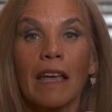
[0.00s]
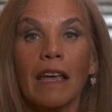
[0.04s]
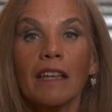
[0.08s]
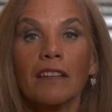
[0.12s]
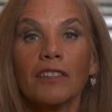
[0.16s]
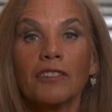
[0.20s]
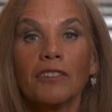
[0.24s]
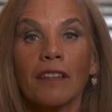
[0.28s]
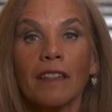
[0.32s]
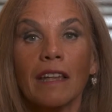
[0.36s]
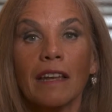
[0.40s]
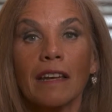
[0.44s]

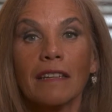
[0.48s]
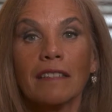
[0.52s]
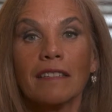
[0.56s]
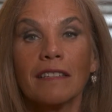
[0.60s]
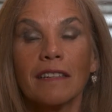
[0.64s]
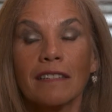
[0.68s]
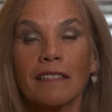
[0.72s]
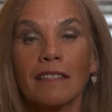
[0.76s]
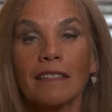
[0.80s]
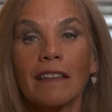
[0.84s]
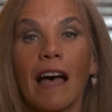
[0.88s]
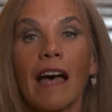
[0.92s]
so that it
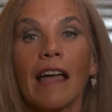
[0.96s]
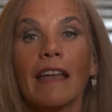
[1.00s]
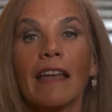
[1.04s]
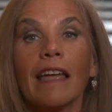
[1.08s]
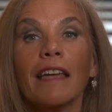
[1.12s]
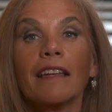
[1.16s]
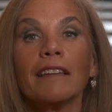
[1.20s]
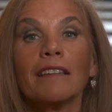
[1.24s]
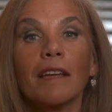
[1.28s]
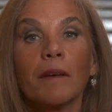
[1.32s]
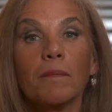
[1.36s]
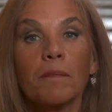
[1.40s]
does not
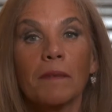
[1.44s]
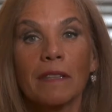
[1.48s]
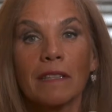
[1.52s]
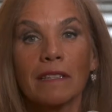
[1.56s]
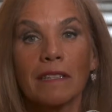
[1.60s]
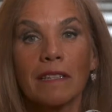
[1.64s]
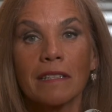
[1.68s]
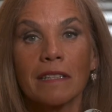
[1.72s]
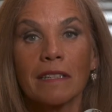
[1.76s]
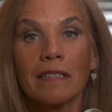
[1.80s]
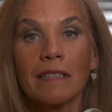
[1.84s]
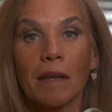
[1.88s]
end up in the
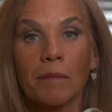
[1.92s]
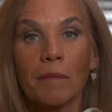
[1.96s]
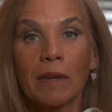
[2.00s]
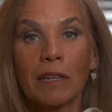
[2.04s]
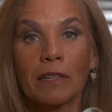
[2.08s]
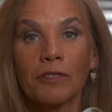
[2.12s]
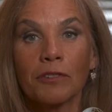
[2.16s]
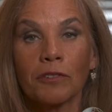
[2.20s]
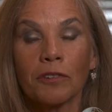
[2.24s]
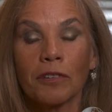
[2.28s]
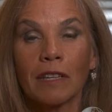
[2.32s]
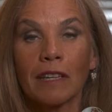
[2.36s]
systemic
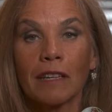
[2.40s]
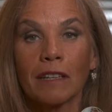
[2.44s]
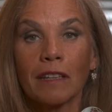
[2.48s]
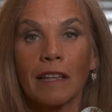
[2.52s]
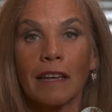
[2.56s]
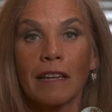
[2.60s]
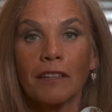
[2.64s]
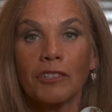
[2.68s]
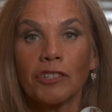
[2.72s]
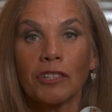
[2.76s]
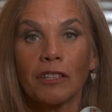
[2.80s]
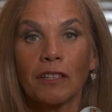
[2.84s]

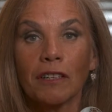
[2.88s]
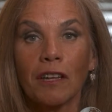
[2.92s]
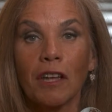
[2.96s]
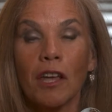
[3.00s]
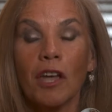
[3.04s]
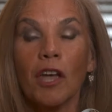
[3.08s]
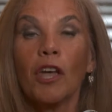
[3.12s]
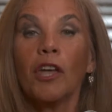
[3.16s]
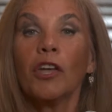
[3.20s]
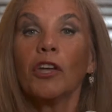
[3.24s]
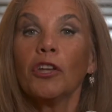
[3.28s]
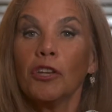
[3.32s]
circulation,
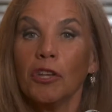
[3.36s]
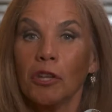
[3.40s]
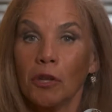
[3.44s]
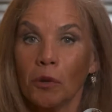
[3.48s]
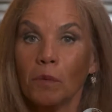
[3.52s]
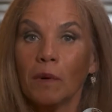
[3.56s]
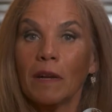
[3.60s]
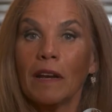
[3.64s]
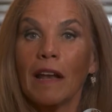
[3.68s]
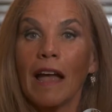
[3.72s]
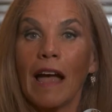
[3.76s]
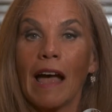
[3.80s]
you
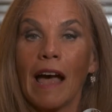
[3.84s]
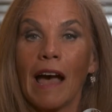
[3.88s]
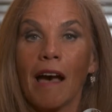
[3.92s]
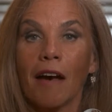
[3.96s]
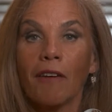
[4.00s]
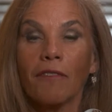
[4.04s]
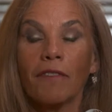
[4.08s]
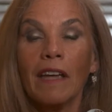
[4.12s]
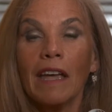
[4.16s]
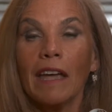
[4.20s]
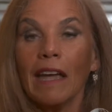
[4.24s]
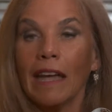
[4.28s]
would
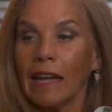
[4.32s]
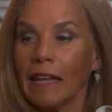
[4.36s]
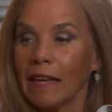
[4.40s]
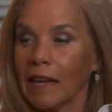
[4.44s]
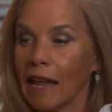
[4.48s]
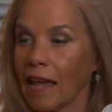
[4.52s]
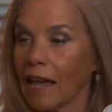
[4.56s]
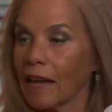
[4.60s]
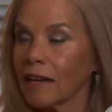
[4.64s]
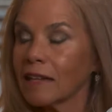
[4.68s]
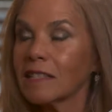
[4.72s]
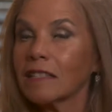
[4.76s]
have in
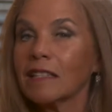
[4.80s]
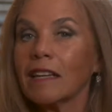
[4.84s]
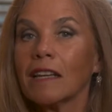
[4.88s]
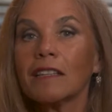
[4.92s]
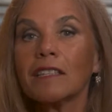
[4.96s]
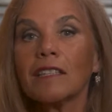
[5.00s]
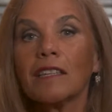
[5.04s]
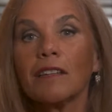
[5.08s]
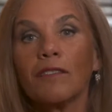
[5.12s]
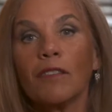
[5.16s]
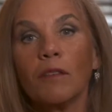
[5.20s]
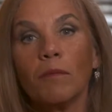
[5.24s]

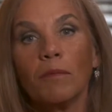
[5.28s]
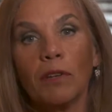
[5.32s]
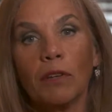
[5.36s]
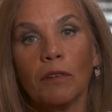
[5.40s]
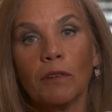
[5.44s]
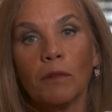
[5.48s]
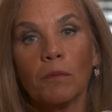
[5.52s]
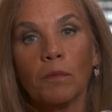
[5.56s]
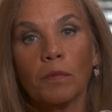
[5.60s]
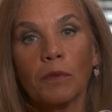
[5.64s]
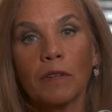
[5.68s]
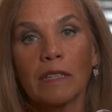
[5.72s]
excess of the
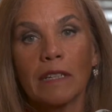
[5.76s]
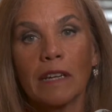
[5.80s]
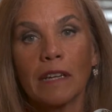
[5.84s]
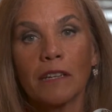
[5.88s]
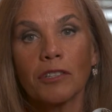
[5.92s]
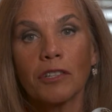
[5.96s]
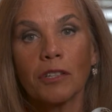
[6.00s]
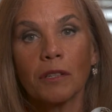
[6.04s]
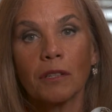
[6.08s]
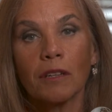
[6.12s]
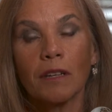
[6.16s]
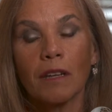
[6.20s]
mutant
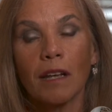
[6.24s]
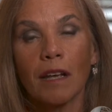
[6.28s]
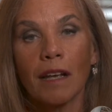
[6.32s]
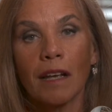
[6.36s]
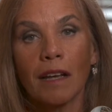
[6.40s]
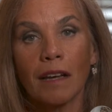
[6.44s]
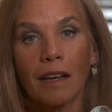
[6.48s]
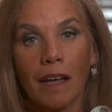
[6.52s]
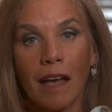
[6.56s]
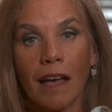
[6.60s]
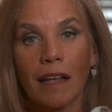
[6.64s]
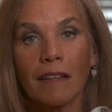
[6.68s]
protection
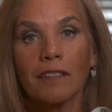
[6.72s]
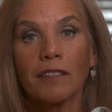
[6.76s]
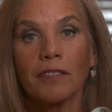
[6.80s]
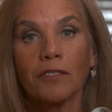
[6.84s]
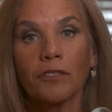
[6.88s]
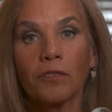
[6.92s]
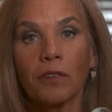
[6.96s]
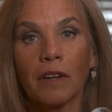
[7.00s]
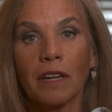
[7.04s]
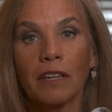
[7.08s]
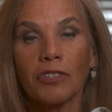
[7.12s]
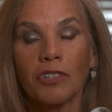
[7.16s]

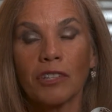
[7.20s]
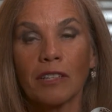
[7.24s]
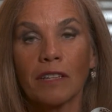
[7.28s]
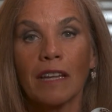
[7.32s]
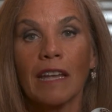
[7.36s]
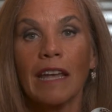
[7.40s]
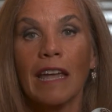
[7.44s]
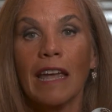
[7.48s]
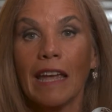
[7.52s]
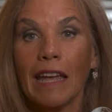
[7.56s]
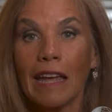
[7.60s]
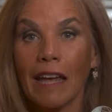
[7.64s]
concentration
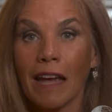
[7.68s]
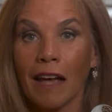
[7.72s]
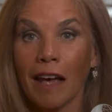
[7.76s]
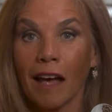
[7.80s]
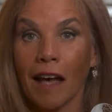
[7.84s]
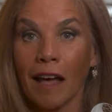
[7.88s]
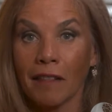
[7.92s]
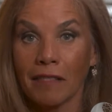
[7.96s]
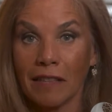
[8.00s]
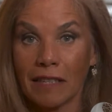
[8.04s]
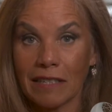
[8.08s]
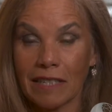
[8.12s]

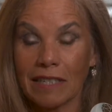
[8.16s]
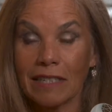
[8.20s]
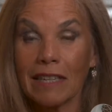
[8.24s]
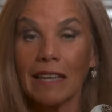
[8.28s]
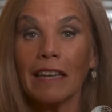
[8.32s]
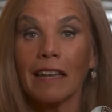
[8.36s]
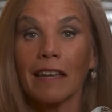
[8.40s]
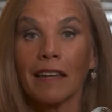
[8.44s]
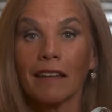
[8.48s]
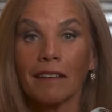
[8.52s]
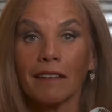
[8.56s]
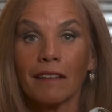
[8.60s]
on the
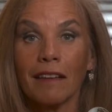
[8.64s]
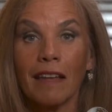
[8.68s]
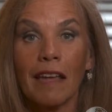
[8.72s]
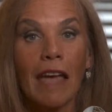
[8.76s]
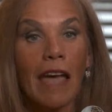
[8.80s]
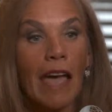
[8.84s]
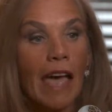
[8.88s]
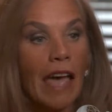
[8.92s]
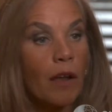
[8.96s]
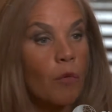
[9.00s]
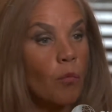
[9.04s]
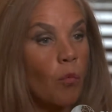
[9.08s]
skin
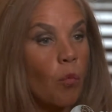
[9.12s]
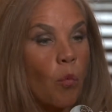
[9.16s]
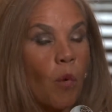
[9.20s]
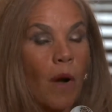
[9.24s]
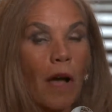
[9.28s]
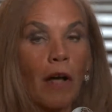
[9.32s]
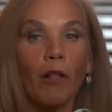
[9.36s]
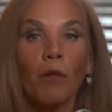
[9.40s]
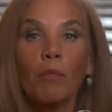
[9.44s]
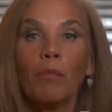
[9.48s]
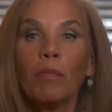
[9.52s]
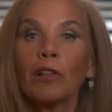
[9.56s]
and
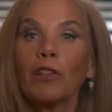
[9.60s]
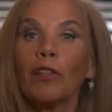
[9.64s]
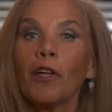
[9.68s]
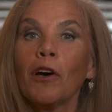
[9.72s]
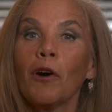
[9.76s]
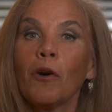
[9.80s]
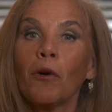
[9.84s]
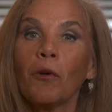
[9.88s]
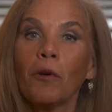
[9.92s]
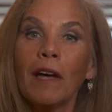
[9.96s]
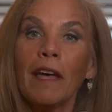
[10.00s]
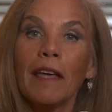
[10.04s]
well
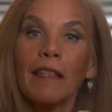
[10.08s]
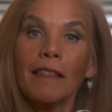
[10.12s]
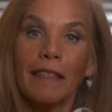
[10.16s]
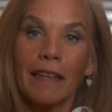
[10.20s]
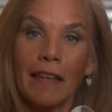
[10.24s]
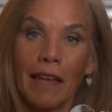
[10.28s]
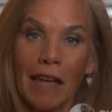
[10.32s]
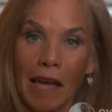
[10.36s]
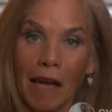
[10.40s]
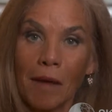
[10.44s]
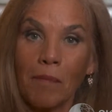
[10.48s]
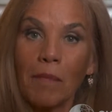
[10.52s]
below
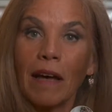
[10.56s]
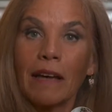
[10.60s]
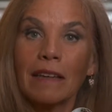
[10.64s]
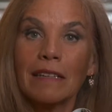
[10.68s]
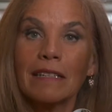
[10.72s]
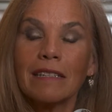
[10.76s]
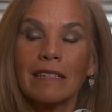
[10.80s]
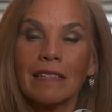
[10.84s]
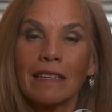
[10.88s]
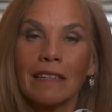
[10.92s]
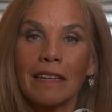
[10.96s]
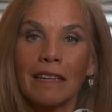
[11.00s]
the
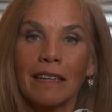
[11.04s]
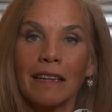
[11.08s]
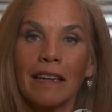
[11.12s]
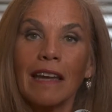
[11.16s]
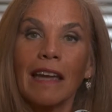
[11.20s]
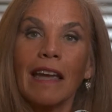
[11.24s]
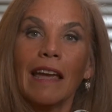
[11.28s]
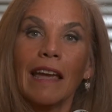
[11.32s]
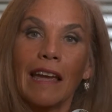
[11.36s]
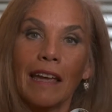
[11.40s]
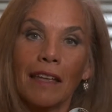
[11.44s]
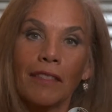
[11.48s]
MIC
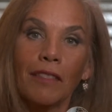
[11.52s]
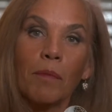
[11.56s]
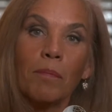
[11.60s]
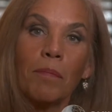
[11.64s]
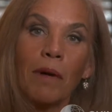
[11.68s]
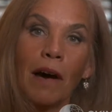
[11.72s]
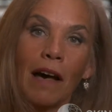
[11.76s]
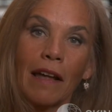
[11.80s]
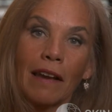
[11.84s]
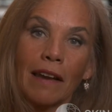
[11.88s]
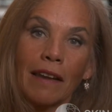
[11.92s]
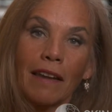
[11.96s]
in the
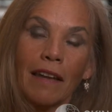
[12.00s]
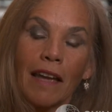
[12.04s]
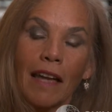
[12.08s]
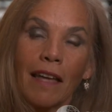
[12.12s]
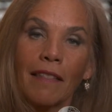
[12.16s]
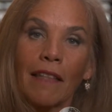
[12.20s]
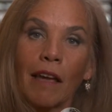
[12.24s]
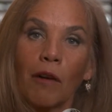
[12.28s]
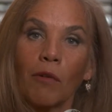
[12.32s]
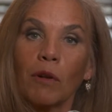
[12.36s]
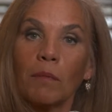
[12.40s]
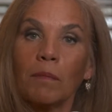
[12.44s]
body.
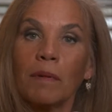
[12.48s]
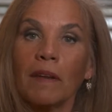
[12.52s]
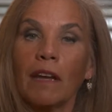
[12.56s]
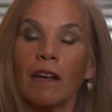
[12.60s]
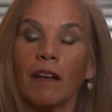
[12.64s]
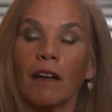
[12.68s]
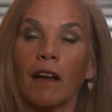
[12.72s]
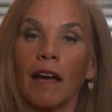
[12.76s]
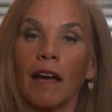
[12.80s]
And that would be